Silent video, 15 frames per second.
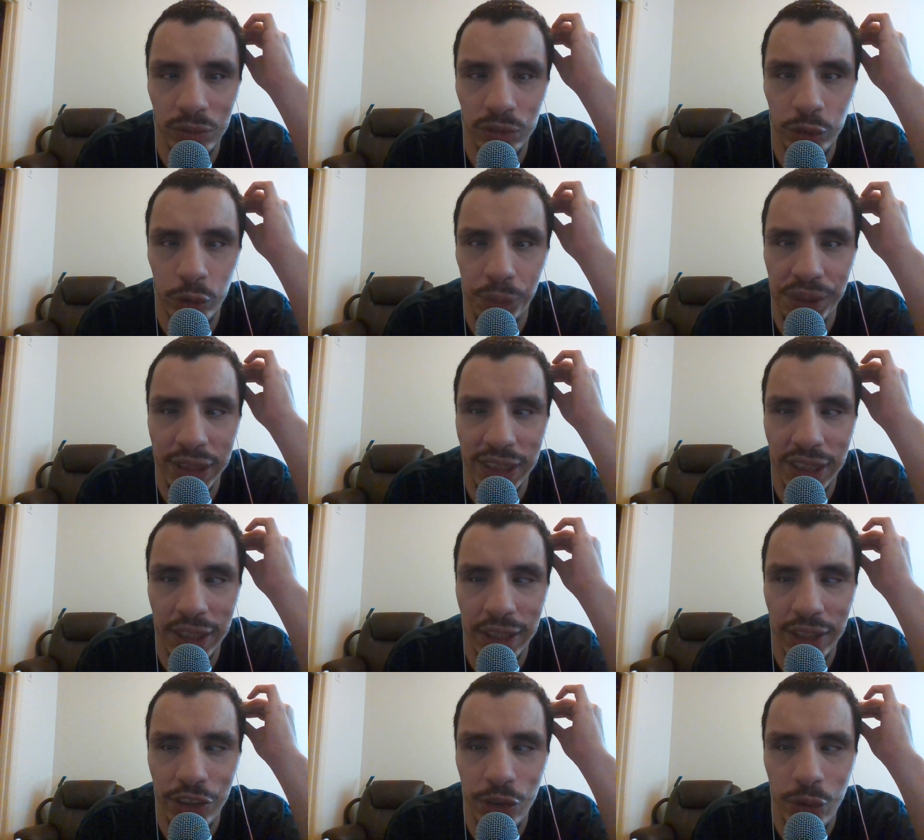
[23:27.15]
For me,
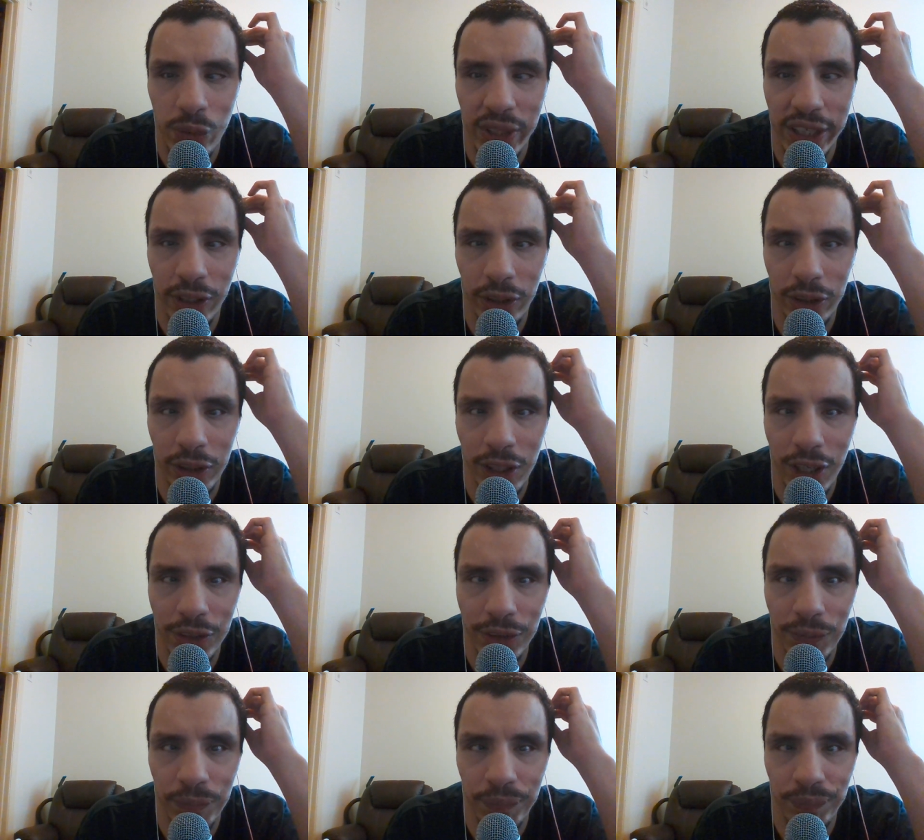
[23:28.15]
I do that a lot.